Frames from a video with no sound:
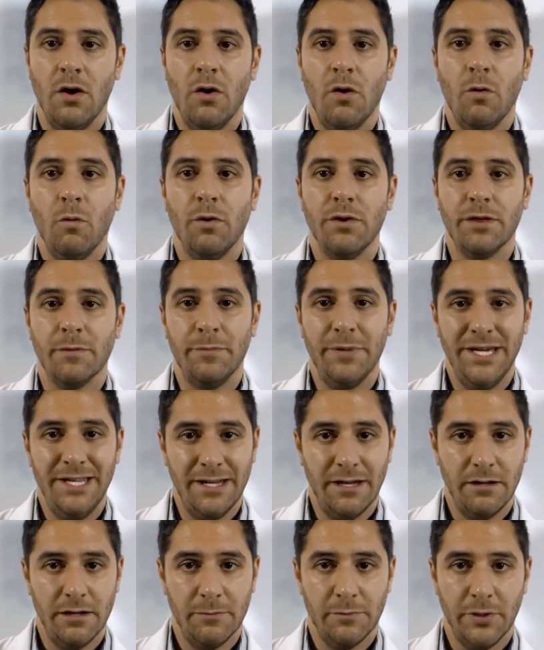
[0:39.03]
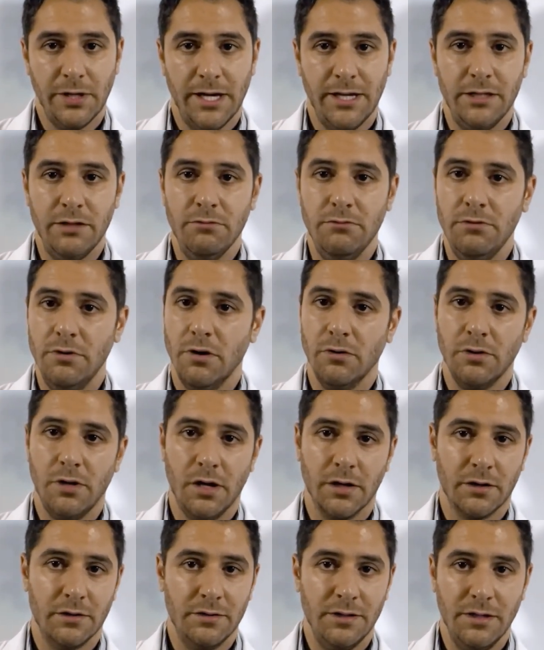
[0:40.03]
With the penile implant, you no
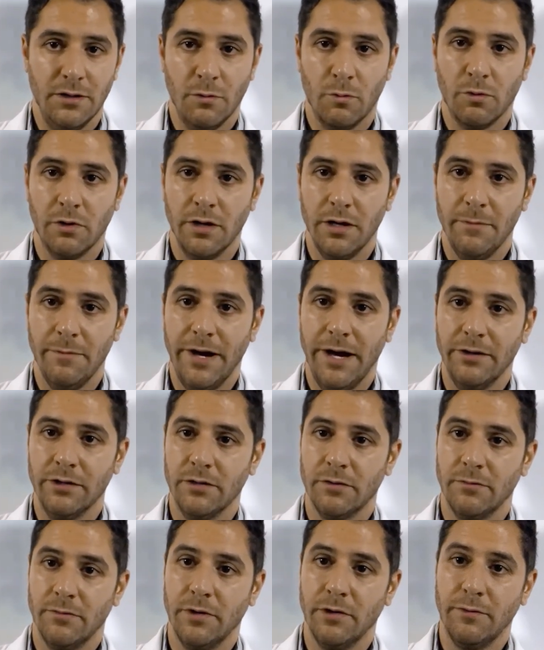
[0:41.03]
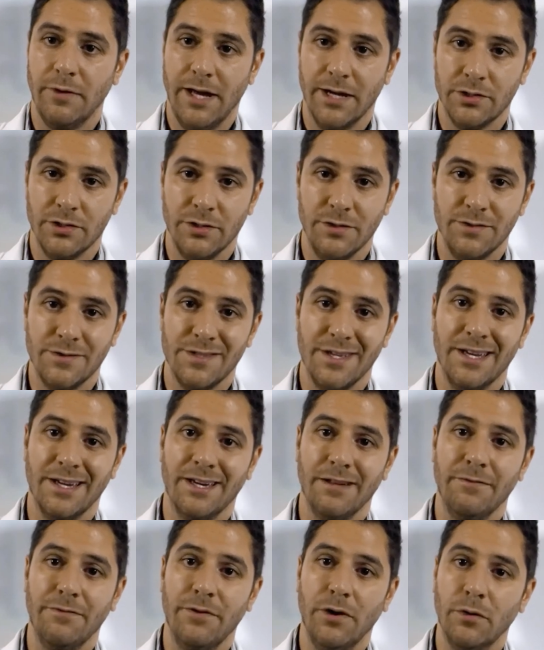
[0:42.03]
longer need to worry about your erections and
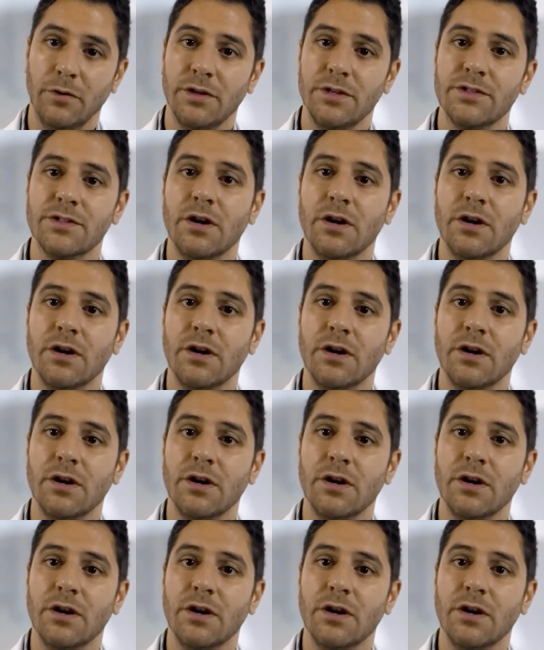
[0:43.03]
can focus